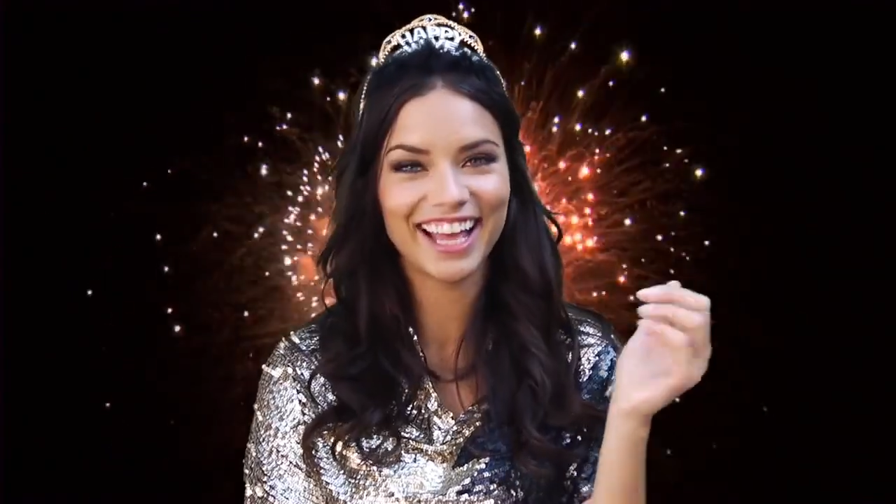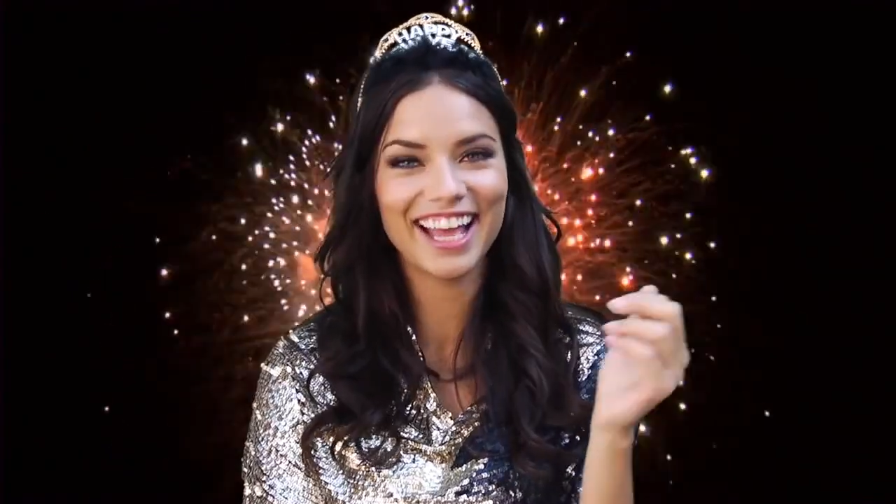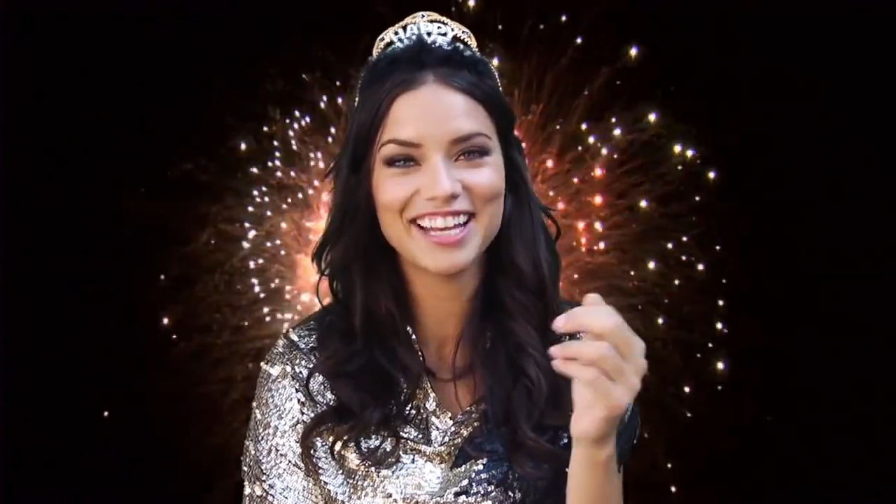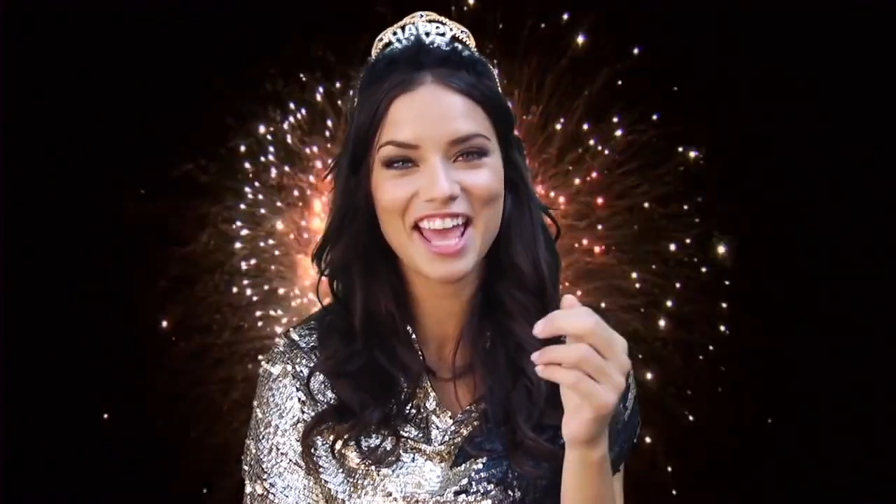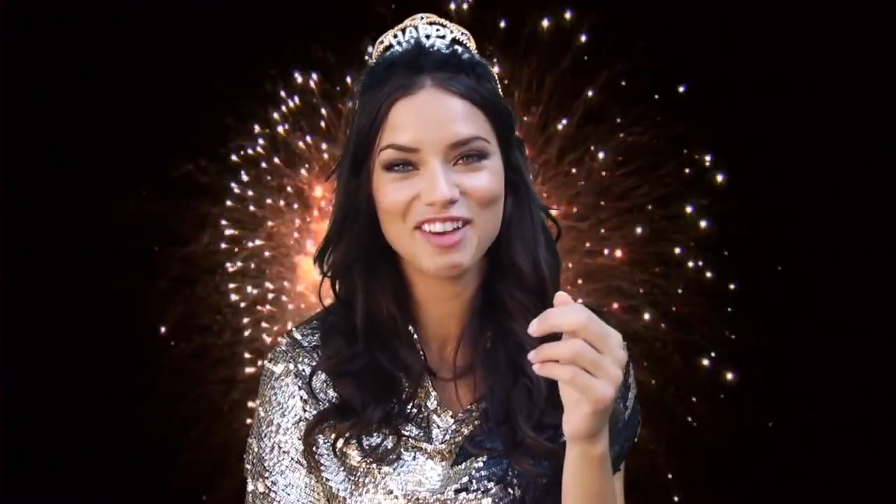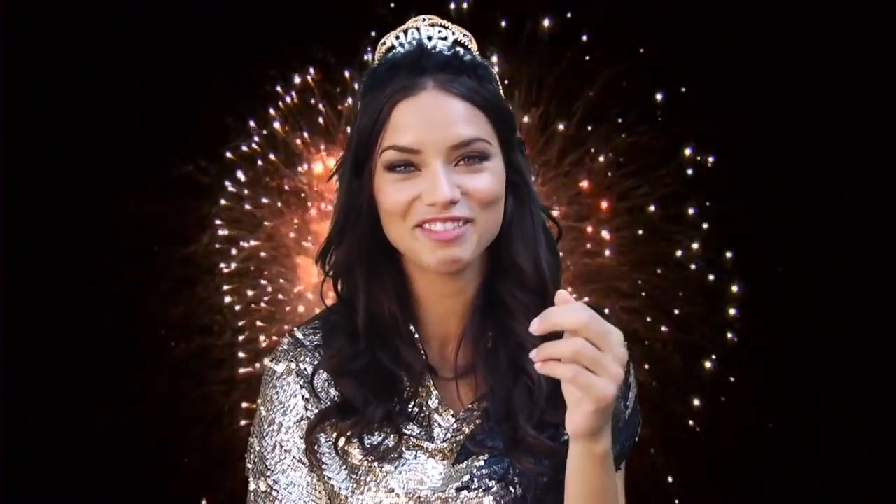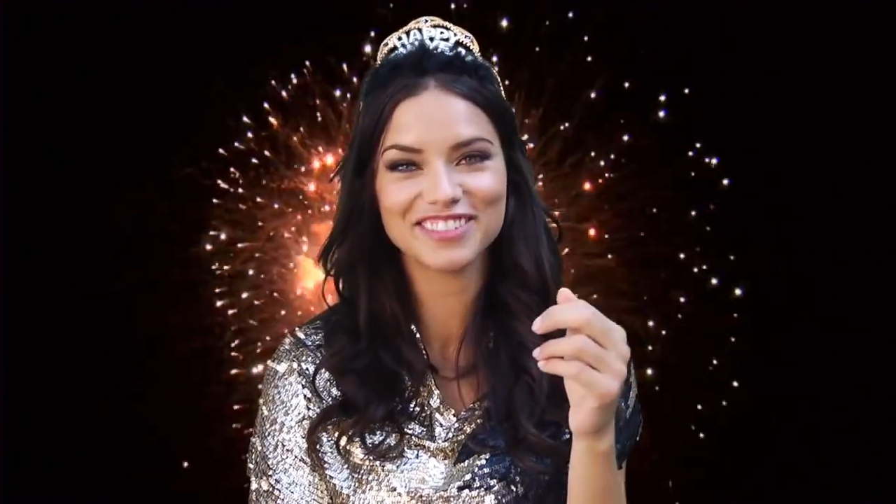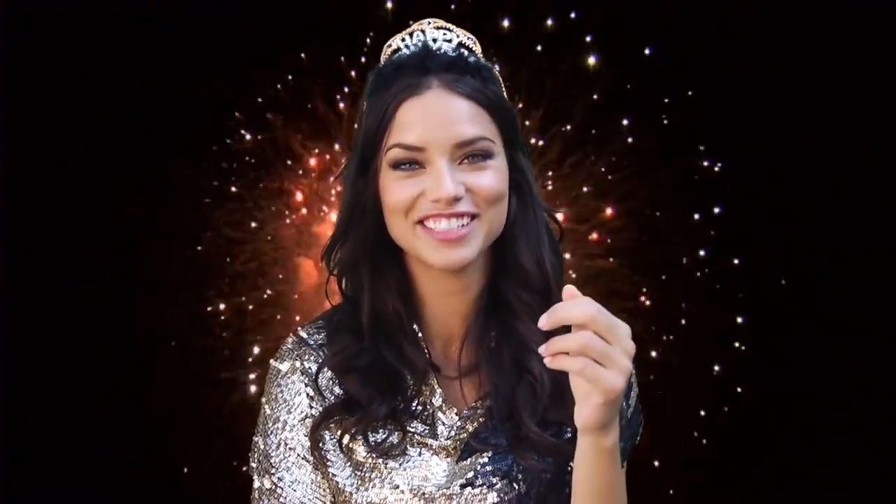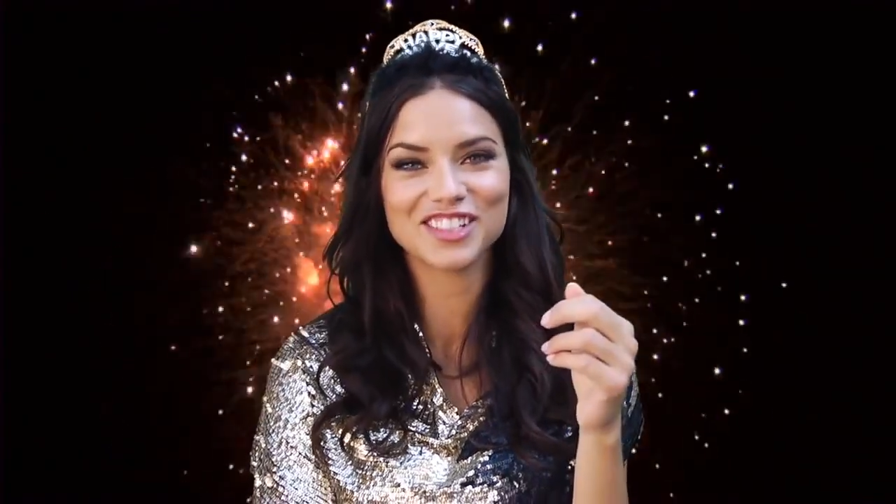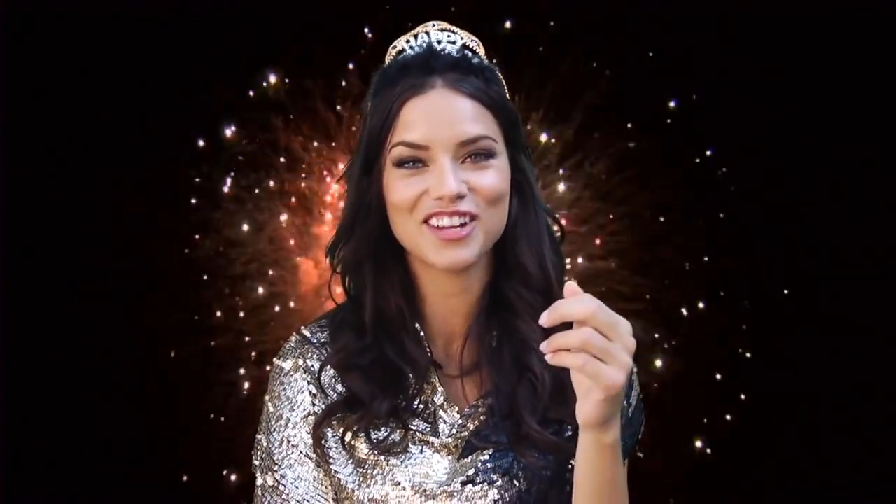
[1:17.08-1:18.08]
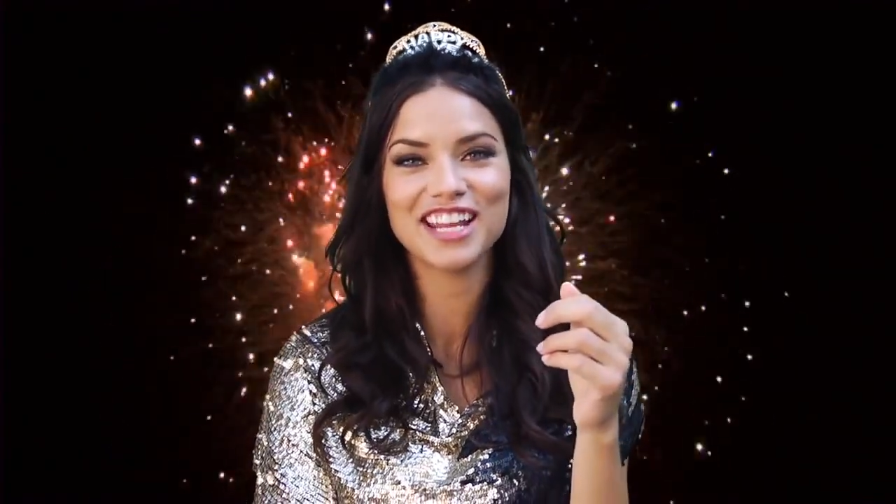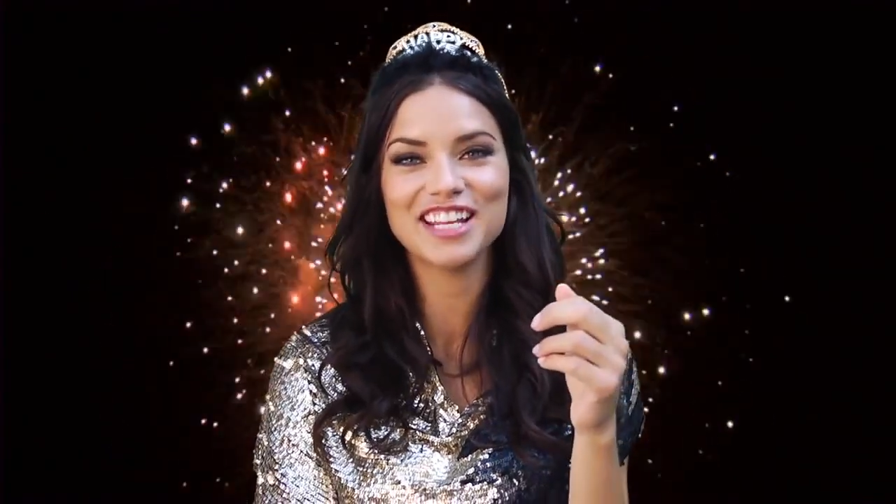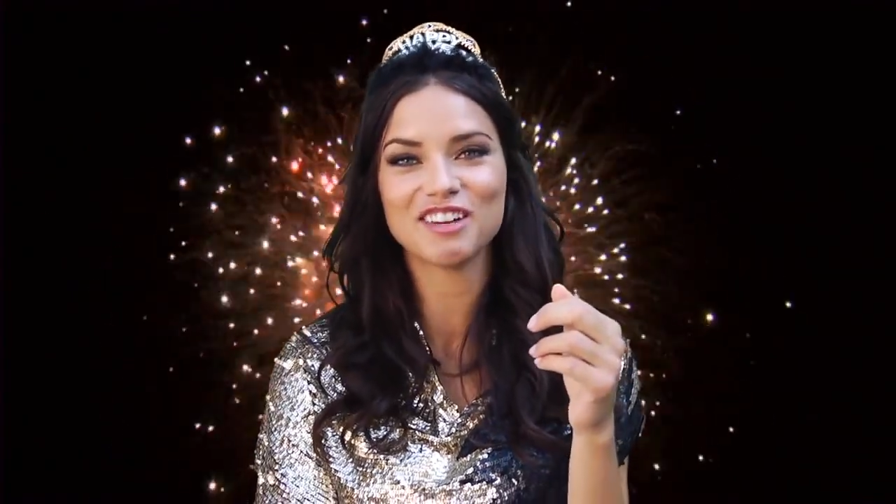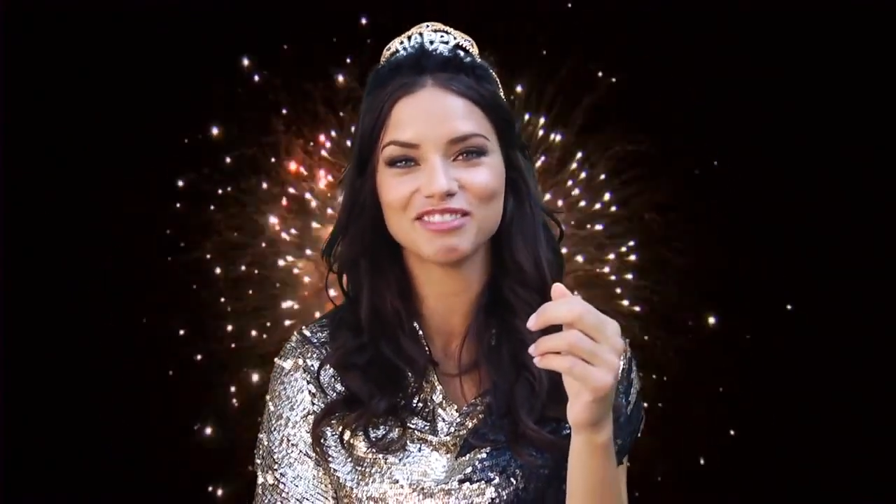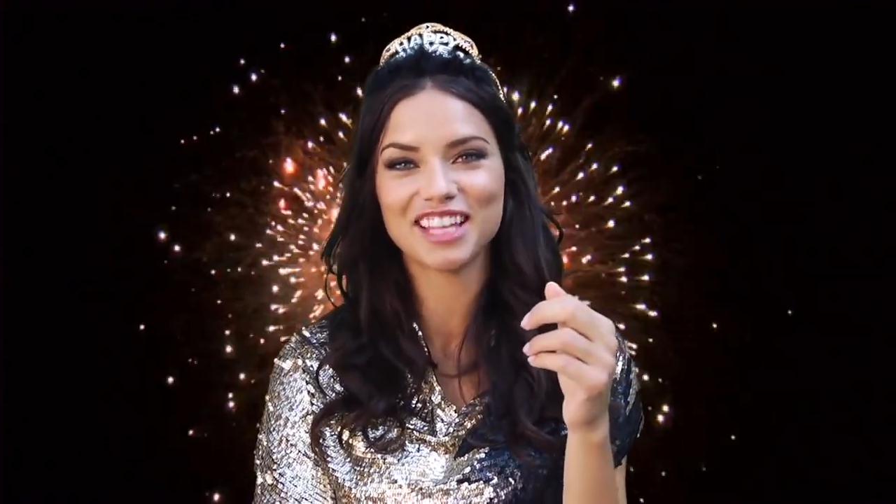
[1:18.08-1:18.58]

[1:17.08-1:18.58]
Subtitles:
I never do any of